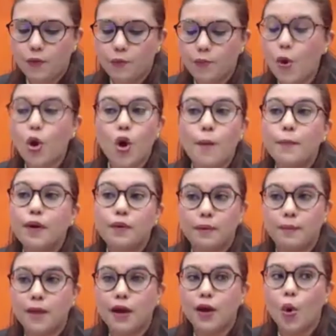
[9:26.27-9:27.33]
more common
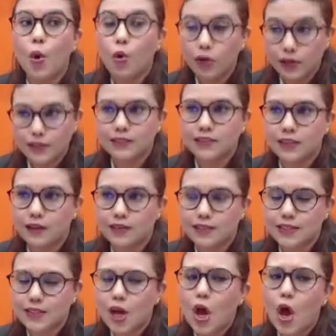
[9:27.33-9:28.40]
among older
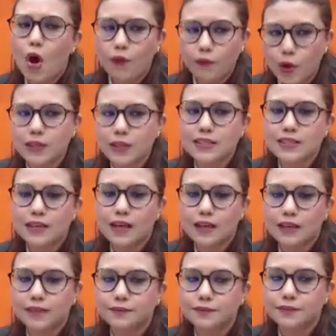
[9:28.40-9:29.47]
adults. Of course,
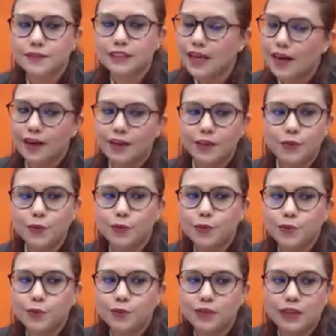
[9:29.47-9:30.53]

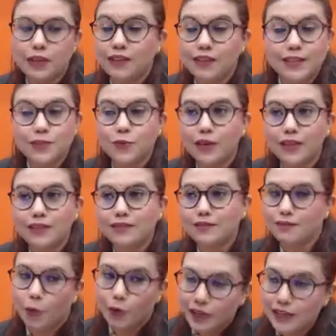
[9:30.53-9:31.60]
you in this world,
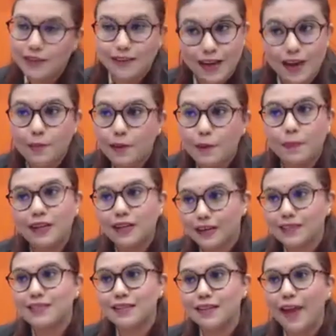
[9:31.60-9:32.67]
only young people can
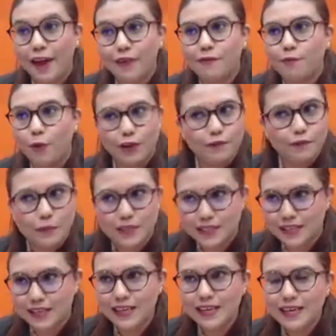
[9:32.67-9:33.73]
still have
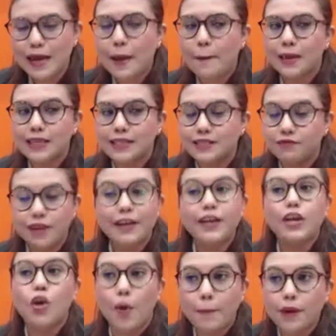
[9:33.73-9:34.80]
polypharmacy, but it's very
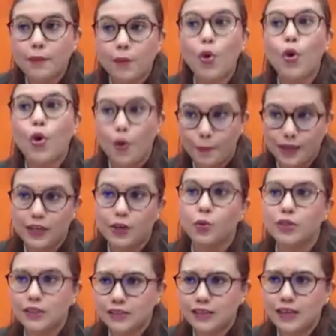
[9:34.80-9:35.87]
common, more common in
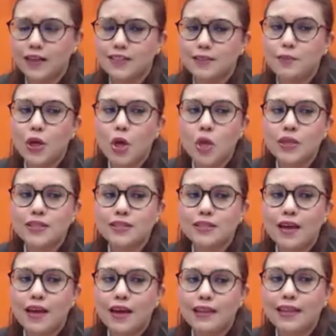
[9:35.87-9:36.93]
older adults because
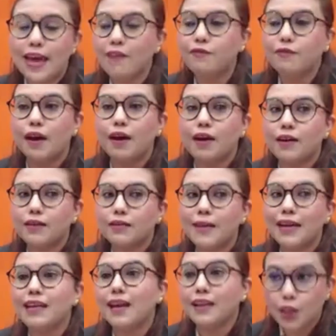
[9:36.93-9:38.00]
they have
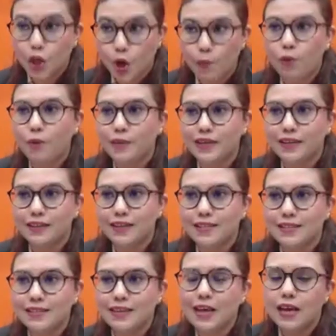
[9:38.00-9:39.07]
many other
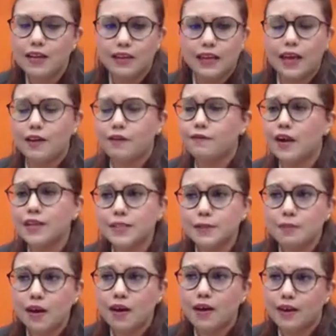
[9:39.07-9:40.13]
comorbidities. They can have
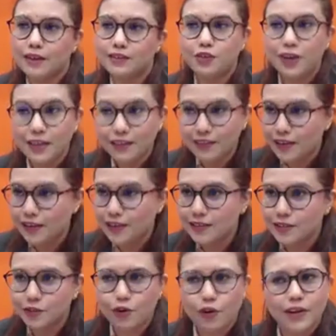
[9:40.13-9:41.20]
asthma,
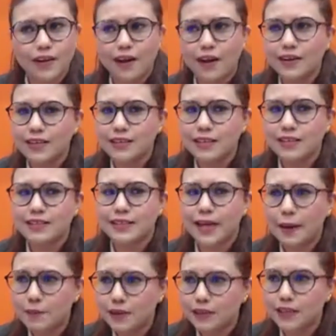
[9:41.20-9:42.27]
arthritis, chronic lung disease,
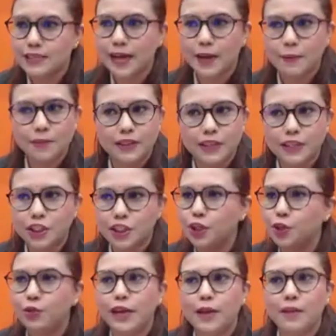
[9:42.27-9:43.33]
diabetes, hypertension,
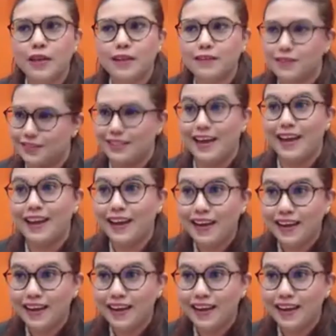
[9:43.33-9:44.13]
you name it, it's there.